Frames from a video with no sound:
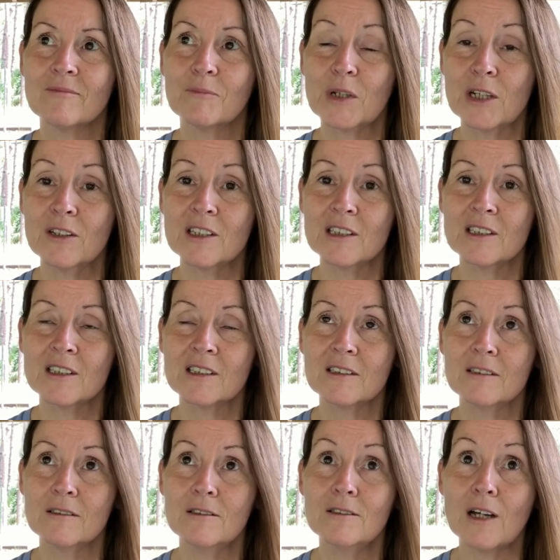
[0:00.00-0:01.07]
because it's
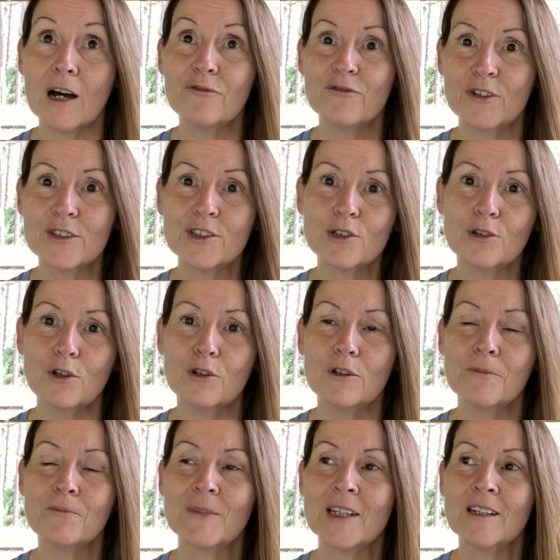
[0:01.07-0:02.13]
not
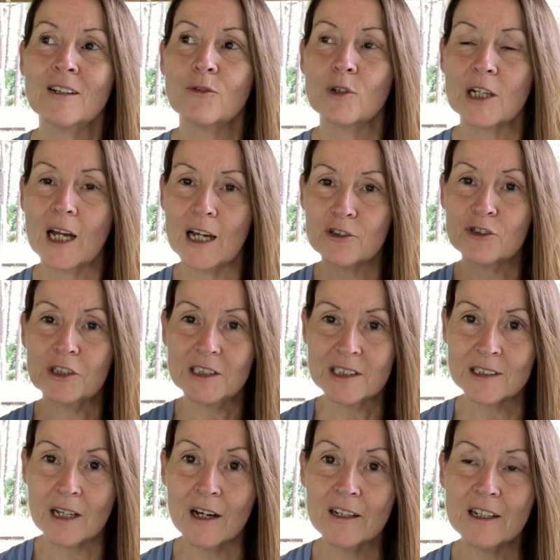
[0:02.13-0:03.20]
physical we're not actually
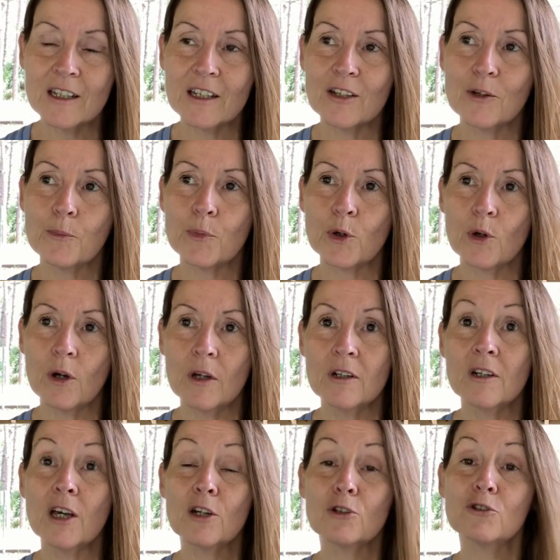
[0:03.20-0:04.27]
signing it but
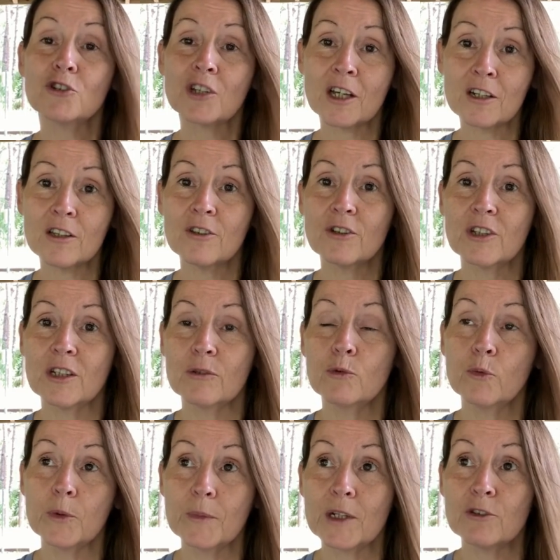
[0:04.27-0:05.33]
energetically
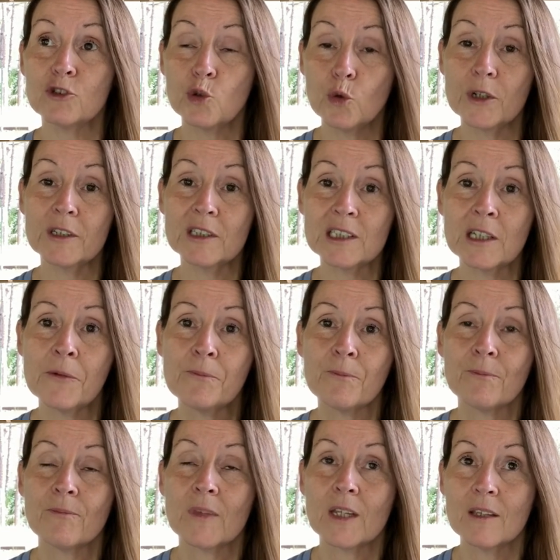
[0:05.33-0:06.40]
when we make a choice
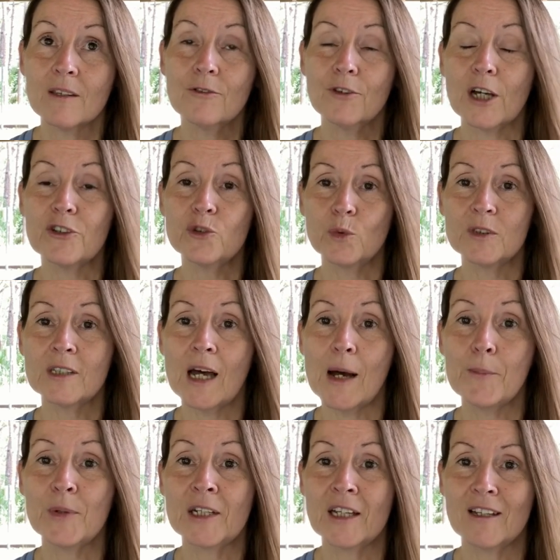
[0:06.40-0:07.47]
that's what's
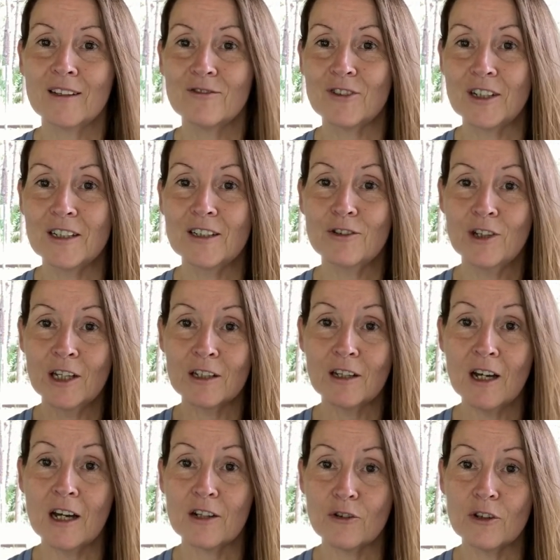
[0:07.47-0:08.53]
happening right you can
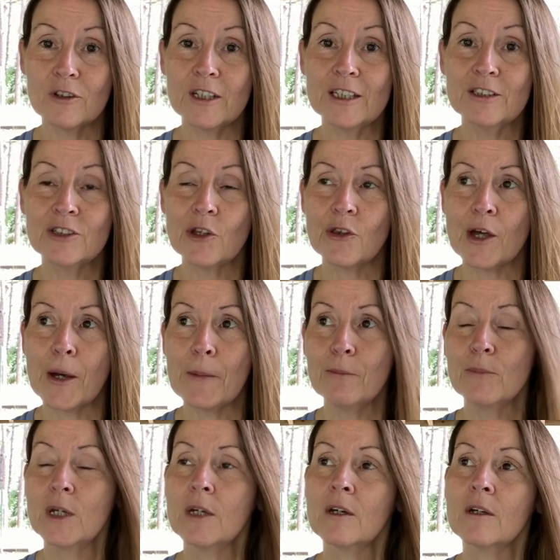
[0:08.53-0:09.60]
kind of relate to that
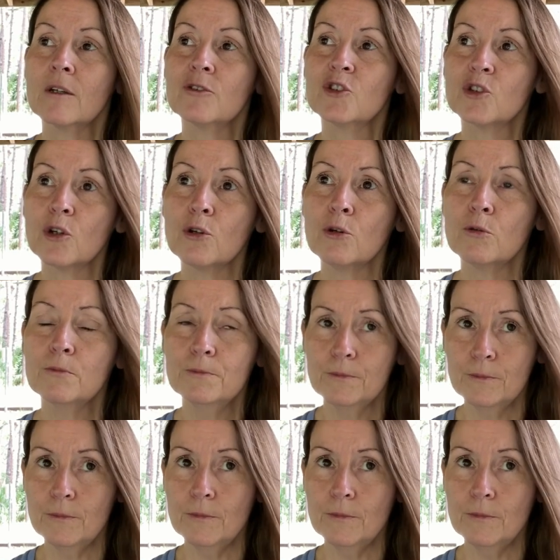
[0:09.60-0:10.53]
so